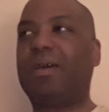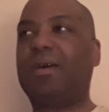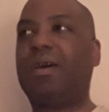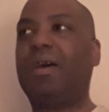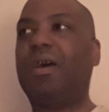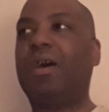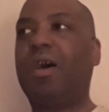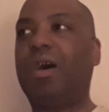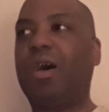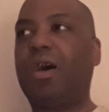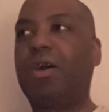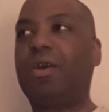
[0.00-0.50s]

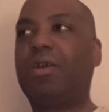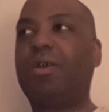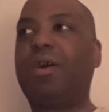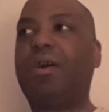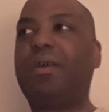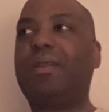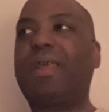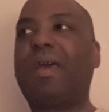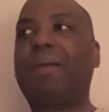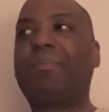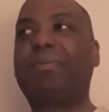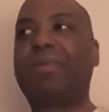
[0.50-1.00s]
a
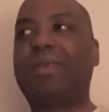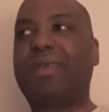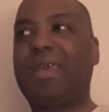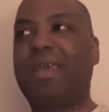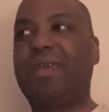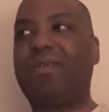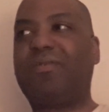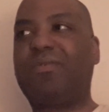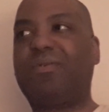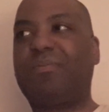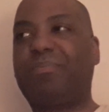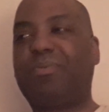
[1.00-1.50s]
gun
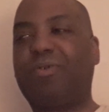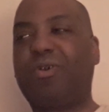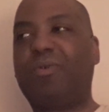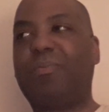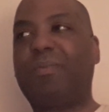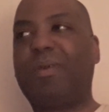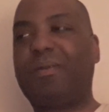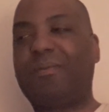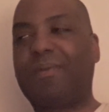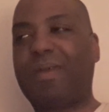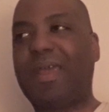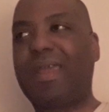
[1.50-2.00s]
application
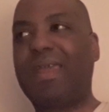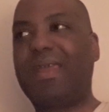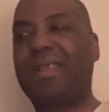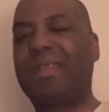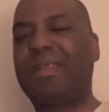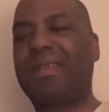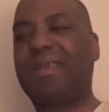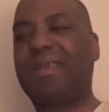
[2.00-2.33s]
permit, right?